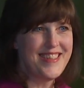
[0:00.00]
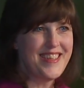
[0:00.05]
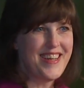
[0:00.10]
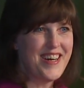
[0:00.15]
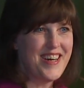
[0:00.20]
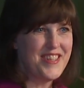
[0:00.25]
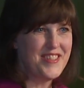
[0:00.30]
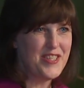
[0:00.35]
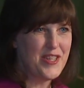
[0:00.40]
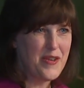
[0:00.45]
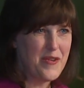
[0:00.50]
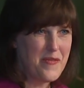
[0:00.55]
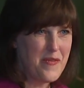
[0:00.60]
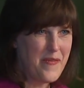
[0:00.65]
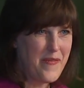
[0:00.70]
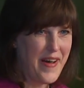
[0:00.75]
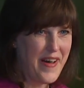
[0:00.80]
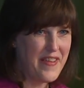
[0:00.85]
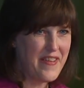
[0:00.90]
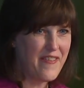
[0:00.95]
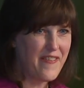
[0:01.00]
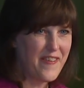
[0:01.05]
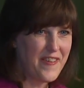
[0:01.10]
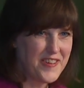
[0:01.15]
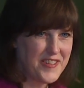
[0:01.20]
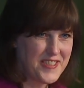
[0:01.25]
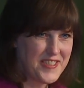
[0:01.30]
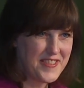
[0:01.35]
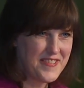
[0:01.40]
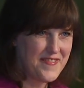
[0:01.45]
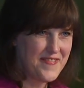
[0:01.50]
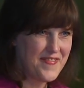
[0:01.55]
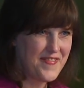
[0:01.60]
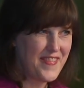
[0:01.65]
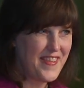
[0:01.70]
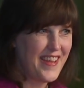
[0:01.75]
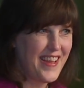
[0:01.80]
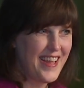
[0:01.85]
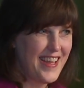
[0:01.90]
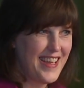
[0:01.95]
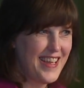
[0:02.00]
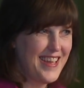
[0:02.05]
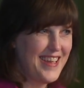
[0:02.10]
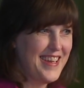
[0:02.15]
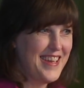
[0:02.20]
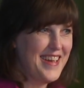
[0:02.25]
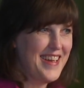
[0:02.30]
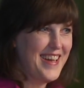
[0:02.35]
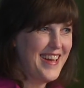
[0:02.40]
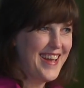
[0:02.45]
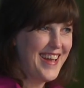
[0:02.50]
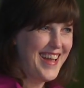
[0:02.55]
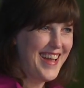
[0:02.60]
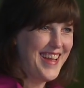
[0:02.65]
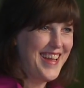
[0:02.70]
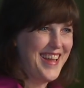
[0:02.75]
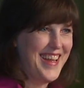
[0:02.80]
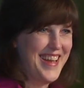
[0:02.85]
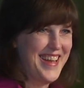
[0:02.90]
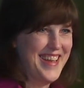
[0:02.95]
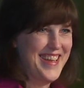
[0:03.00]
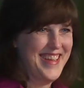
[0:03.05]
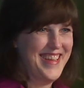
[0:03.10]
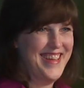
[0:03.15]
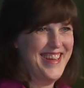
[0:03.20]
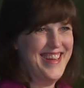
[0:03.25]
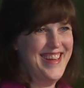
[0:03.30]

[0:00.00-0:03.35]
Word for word: and talked to him about the horse. And